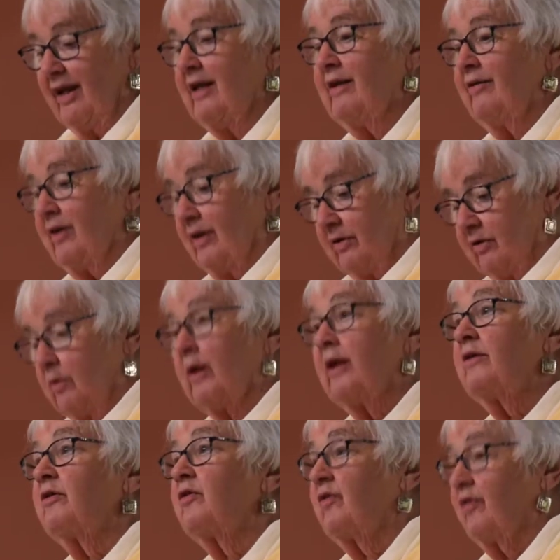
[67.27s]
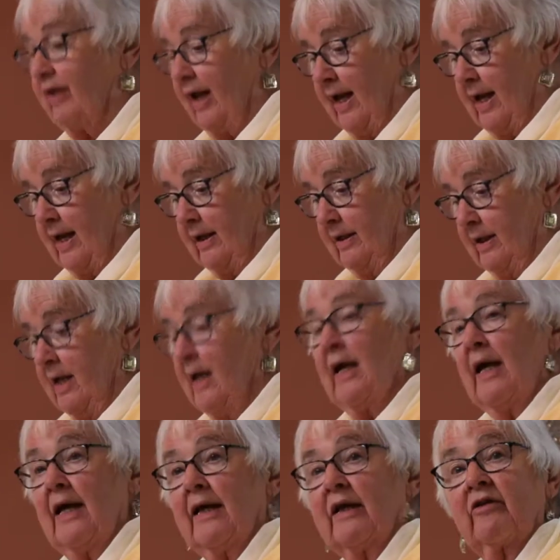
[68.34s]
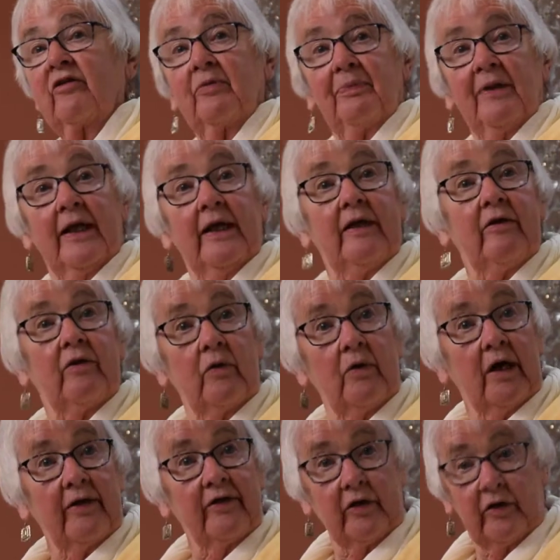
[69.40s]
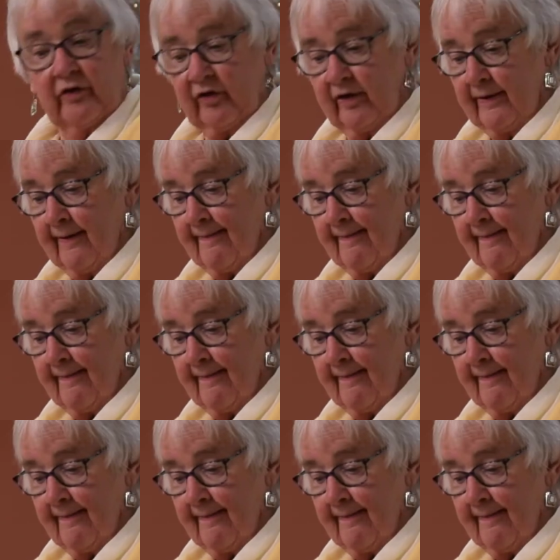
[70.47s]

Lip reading: easy to understand and explain to others.